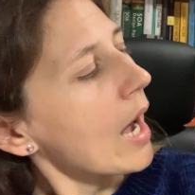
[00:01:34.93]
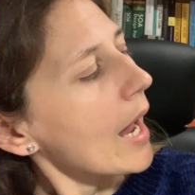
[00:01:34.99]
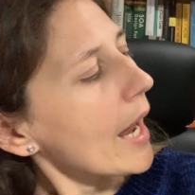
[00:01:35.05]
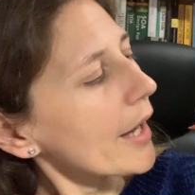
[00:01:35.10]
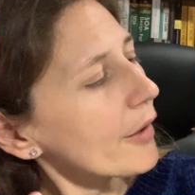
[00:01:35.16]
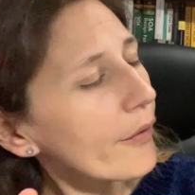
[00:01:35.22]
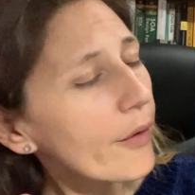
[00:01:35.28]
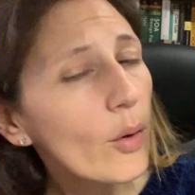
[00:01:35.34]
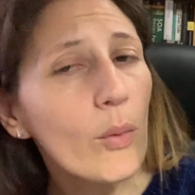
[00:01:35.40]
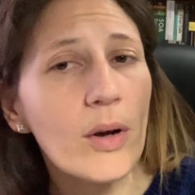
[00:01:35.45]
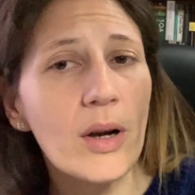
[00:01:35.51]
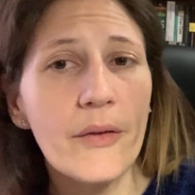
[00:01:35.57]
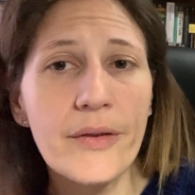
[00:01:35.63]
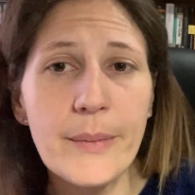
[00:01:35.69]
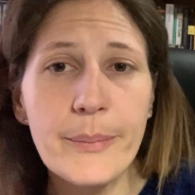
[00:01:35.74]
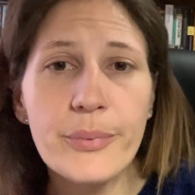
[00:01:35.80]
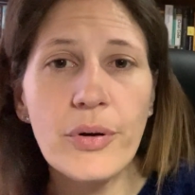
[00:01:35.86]
another one of
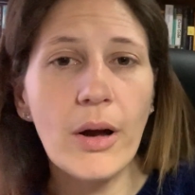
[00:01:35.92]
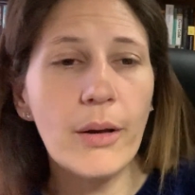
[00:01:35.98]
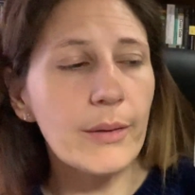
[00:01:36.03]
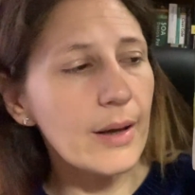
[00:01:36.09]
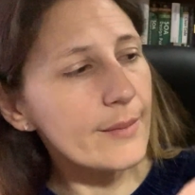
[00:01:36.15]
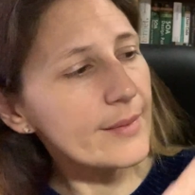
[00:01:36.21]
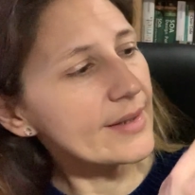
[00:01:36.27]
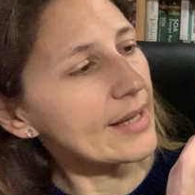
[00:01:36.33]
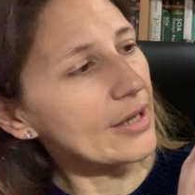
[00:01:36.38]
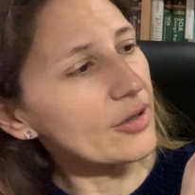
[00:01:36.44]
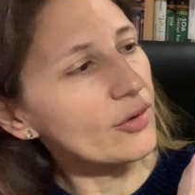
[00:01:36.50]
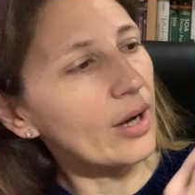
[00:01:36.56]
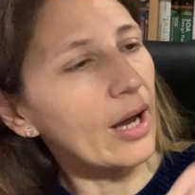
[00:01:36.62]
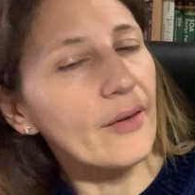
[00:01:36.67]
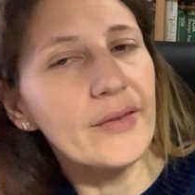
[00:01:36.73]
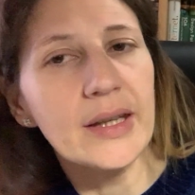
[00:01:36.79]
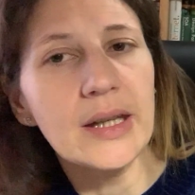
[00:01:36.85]
the problems that you
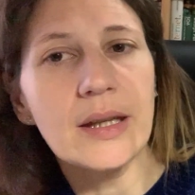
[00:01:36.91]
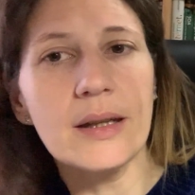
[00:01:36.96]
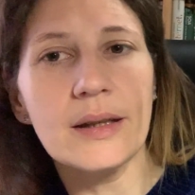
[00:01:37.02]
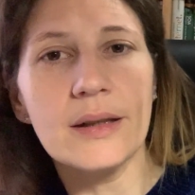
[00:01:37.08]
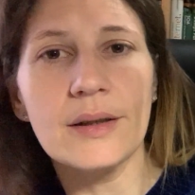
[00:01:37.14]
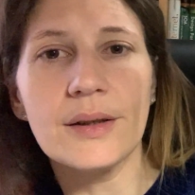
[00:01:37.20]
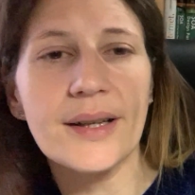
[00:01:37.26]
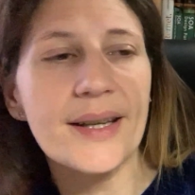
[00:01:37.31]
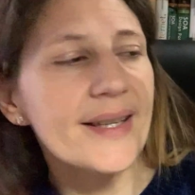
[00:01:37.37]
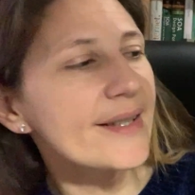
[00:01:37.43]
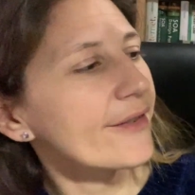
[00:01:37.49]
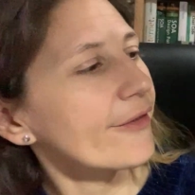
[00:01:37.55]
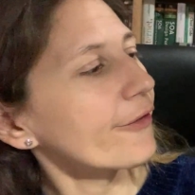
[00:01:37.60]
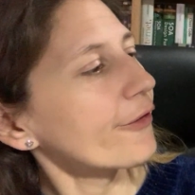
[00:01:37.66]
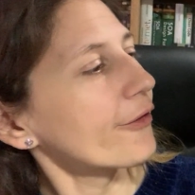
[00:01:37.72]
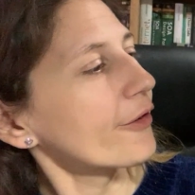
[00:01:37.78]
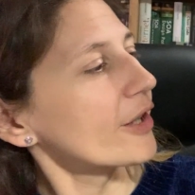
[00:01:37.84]
have in here is
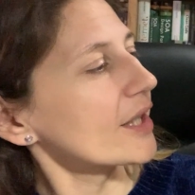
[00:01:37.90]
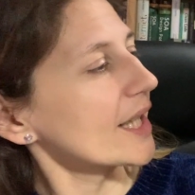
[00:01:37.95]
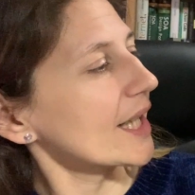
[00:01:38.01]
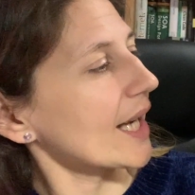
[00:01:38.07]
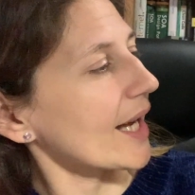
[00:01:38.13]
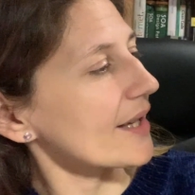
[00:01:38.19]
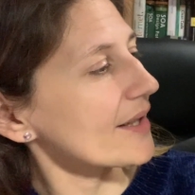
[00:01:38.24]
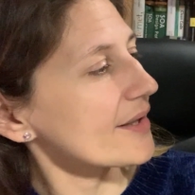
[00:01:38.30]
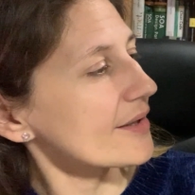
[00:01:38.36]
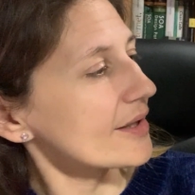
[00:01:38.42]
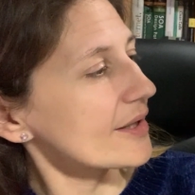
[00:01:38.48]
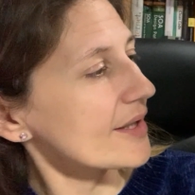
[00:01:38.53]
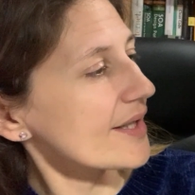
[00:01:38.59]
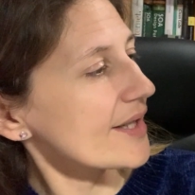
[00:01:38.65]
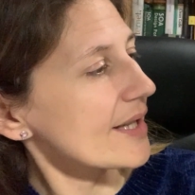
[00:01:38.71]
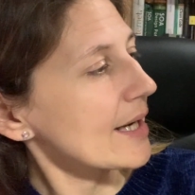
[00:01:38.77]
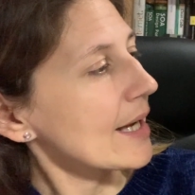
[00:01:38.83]

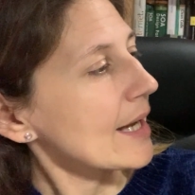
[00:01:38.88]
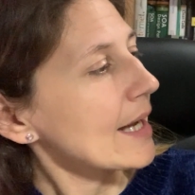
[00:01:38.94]
fertilizers.